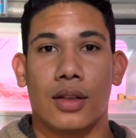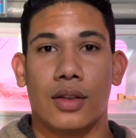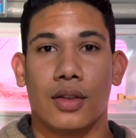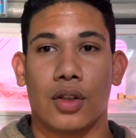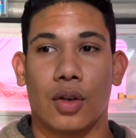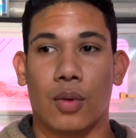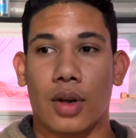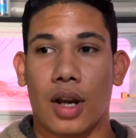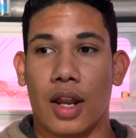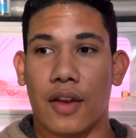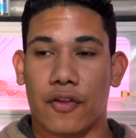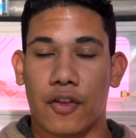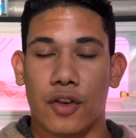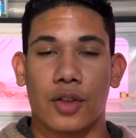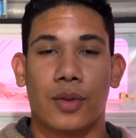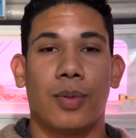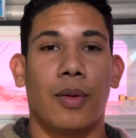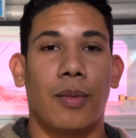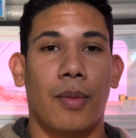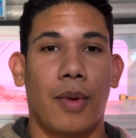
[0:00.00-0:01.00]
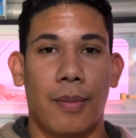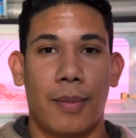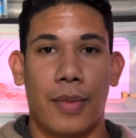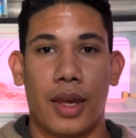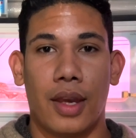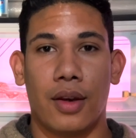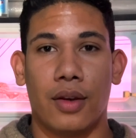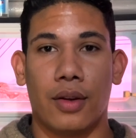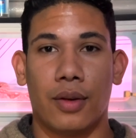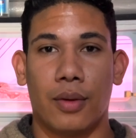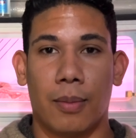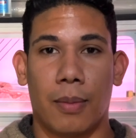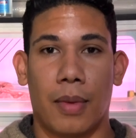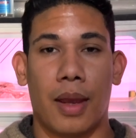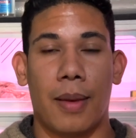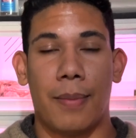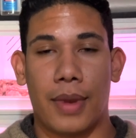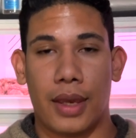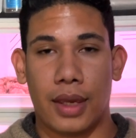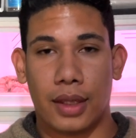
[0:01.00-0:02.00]
So when I first put my male
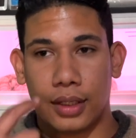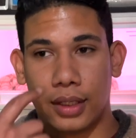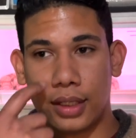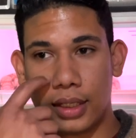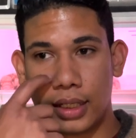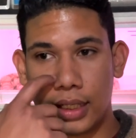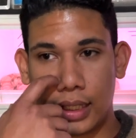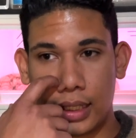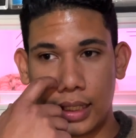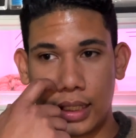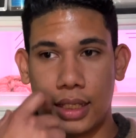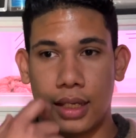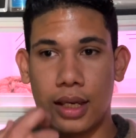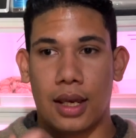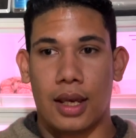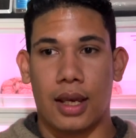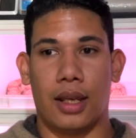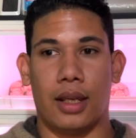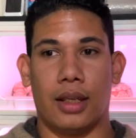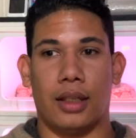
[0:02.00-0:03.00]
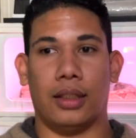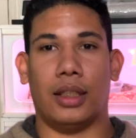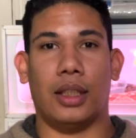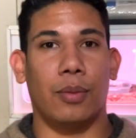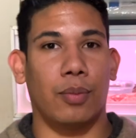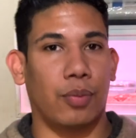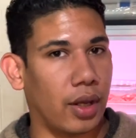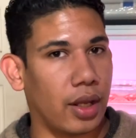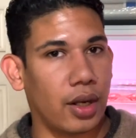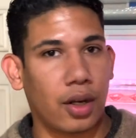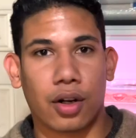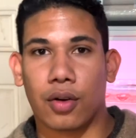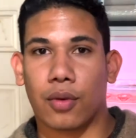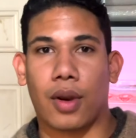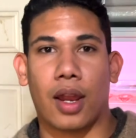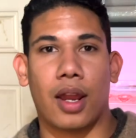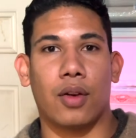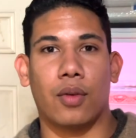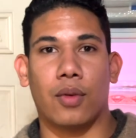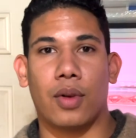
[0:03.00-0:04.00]
my male in, he uh, he bred her
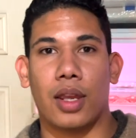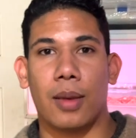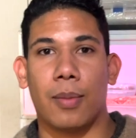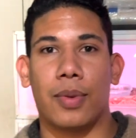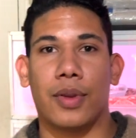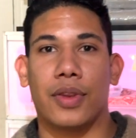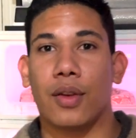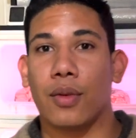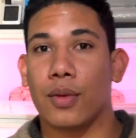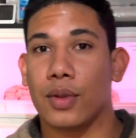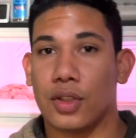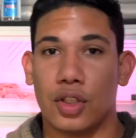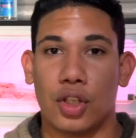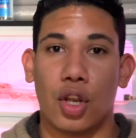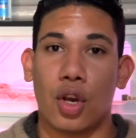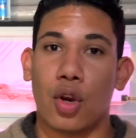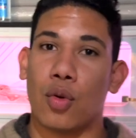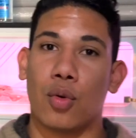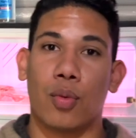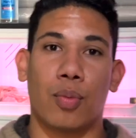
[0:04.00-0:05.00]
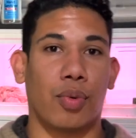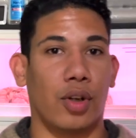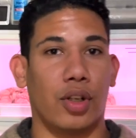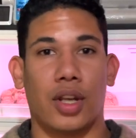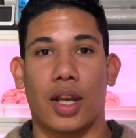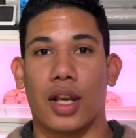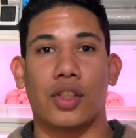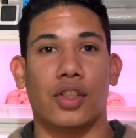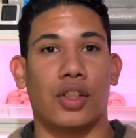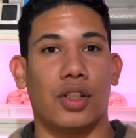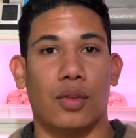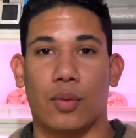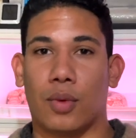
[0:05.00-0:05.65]
right away, but there was no production